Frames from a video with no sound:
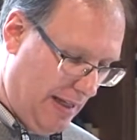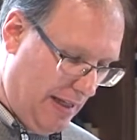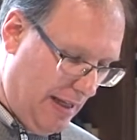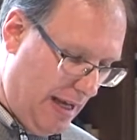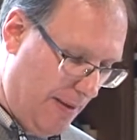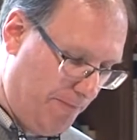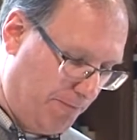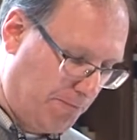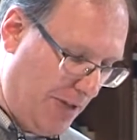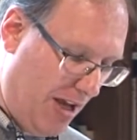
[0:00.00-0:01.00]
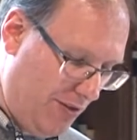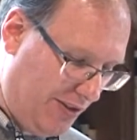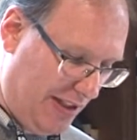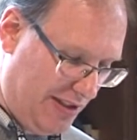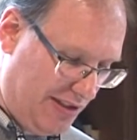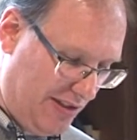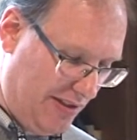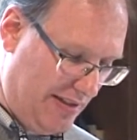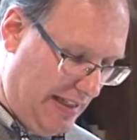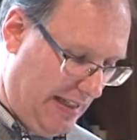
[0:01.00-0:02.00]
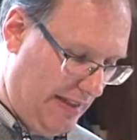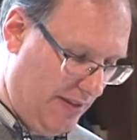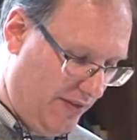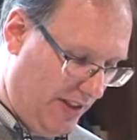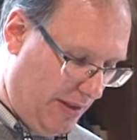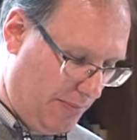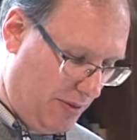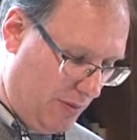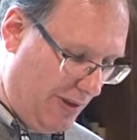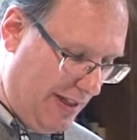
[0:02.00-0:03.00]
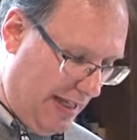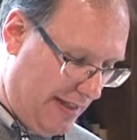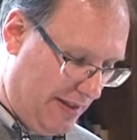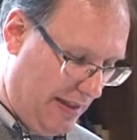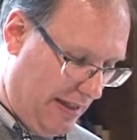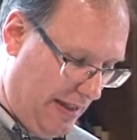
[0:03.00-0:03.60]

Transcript: um, health concerns that he developed while at the